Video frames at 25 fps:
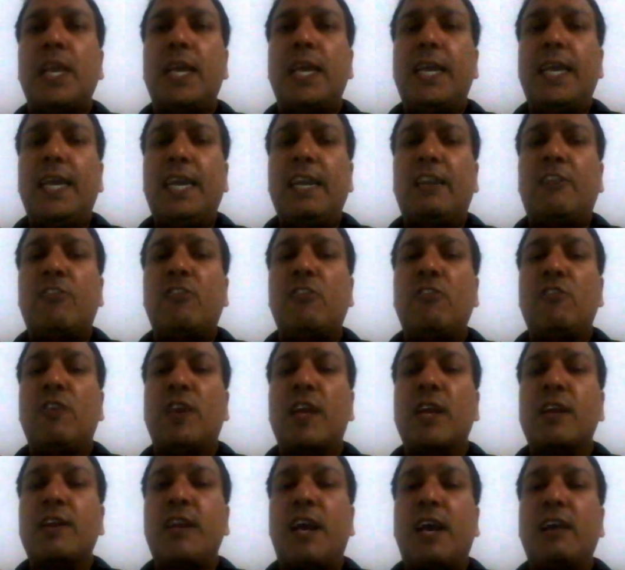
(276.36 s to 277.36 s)
it
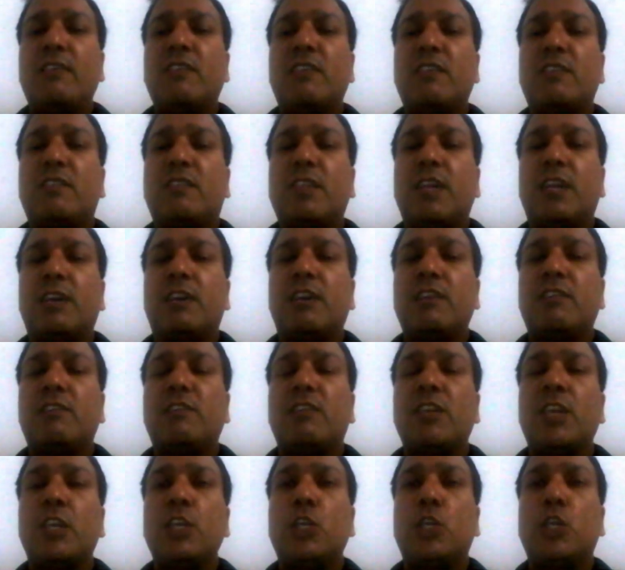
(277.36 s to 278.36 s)
recognizes the
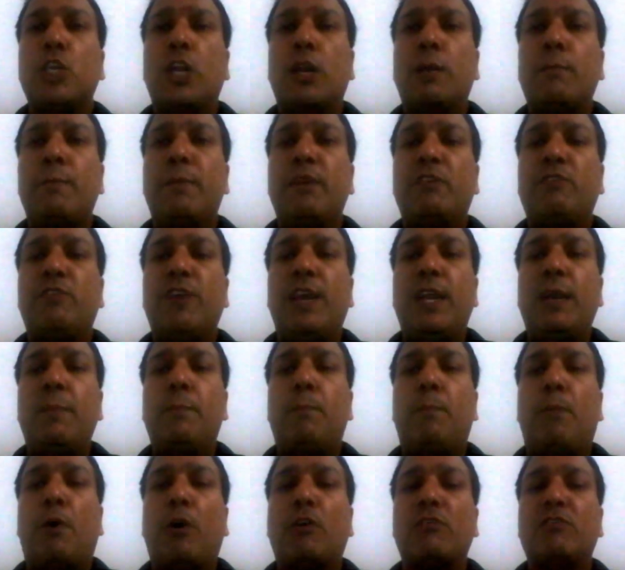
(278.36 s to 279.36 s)
distinction between
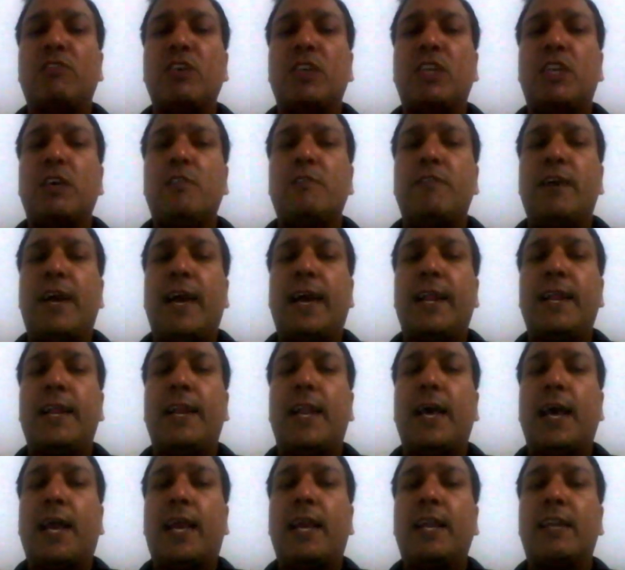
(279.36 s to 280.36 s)
positive and
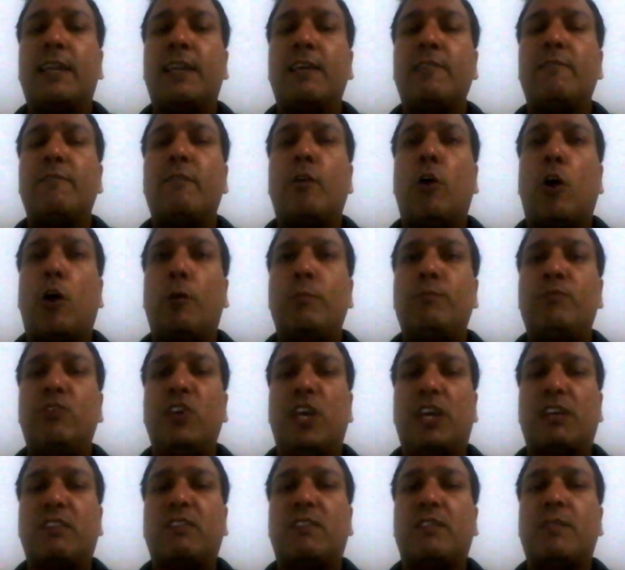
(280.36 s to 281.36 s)
negative
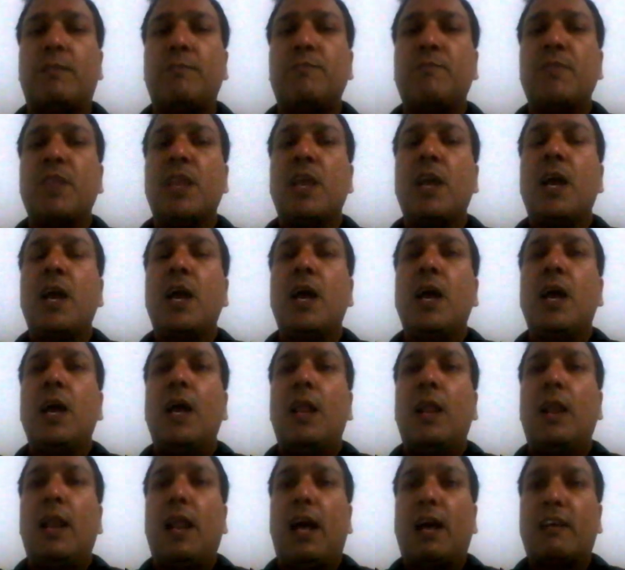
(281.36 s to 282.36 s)
objects.
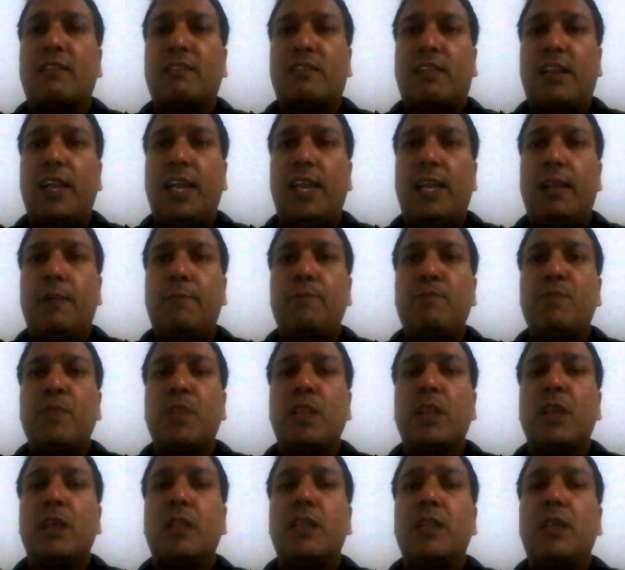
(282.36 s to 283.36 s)
Lastly,
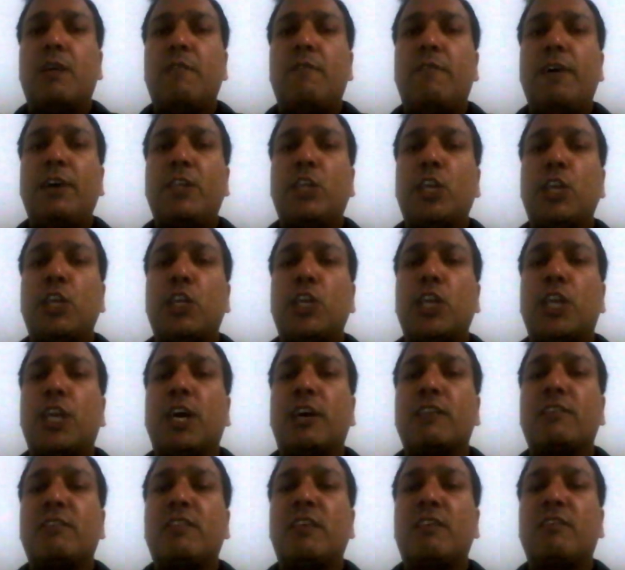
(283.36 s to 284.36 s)
the
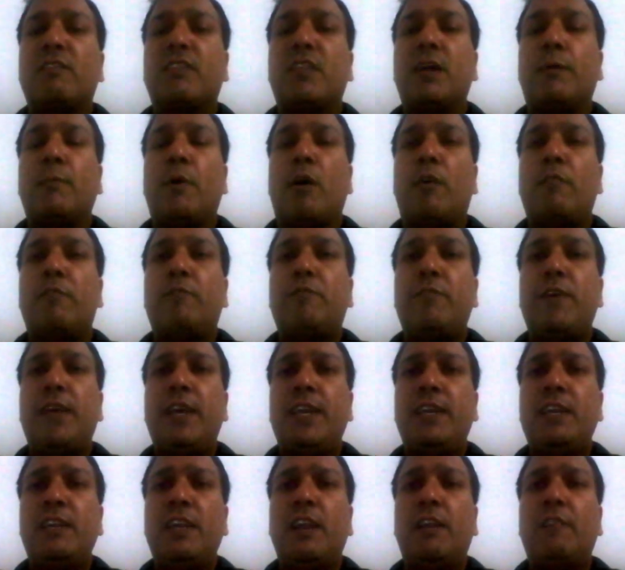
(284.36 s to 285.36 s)
Vaisesika system of
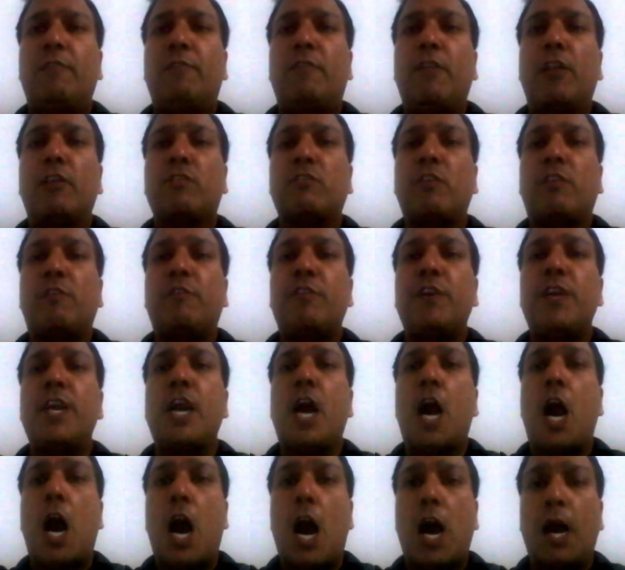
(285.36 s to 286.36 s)
Indian philosophy
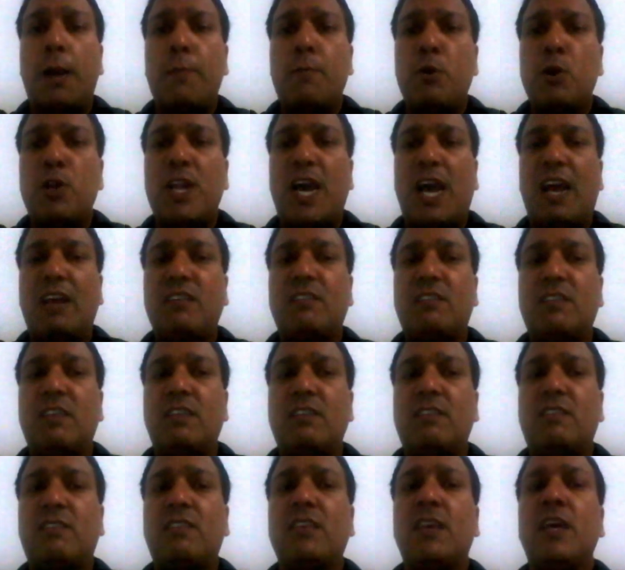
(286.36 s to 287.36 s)

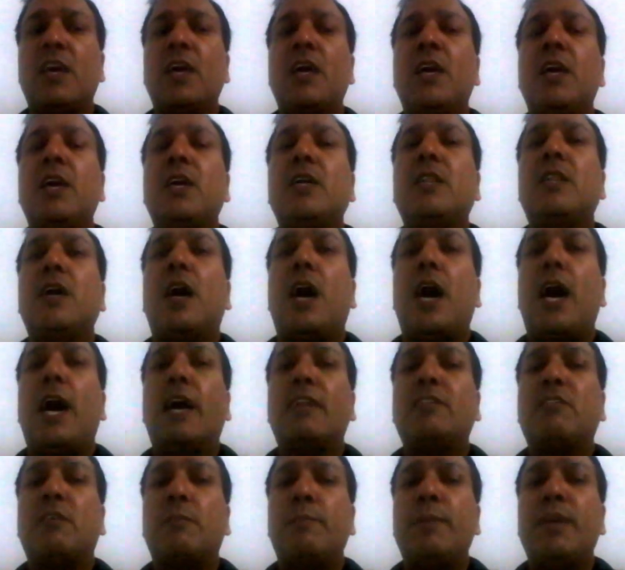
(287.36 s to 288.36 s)
harmonizes the
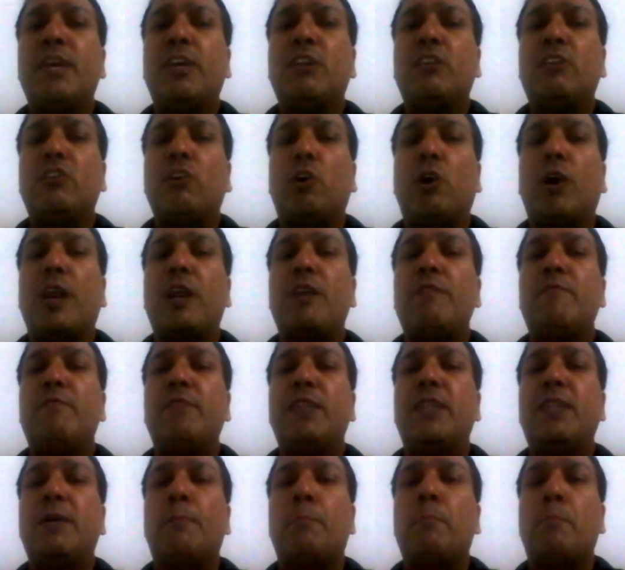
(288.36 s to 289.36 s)
atomic theory
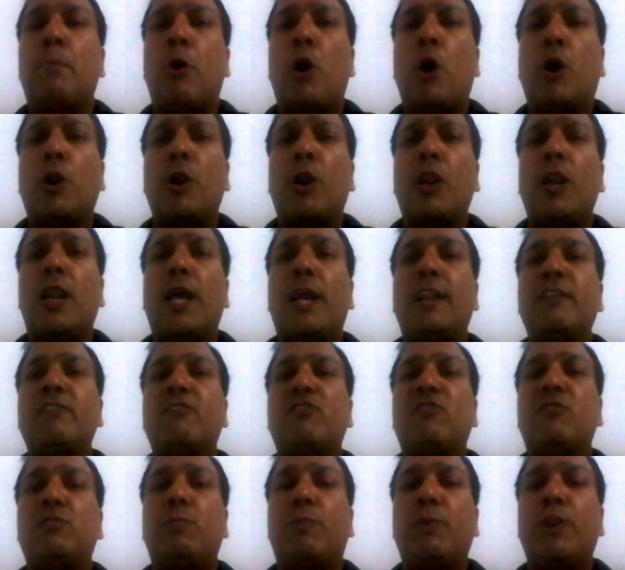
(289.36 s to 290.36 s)
with the moral and
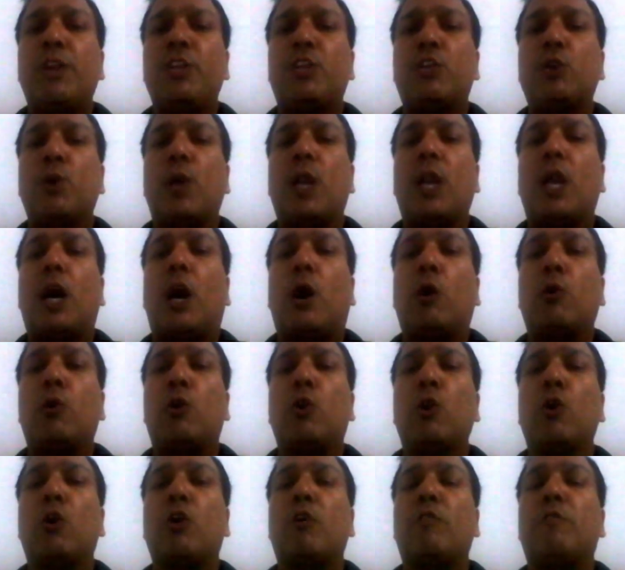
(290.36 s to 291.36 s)
spiritual
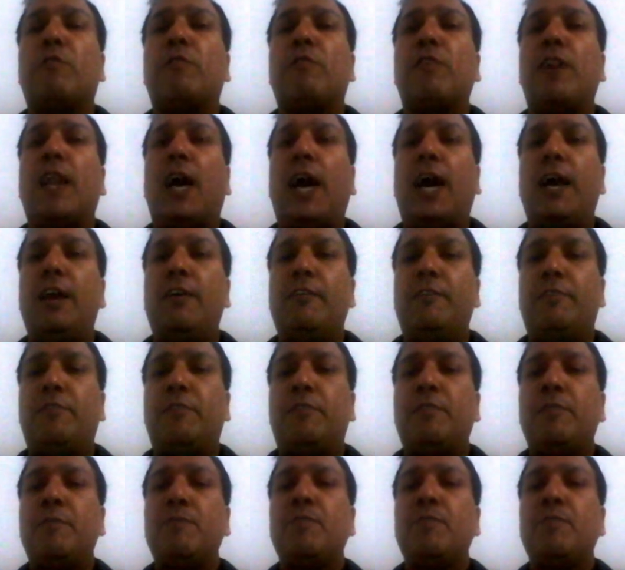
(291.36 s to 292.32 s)
outlook of life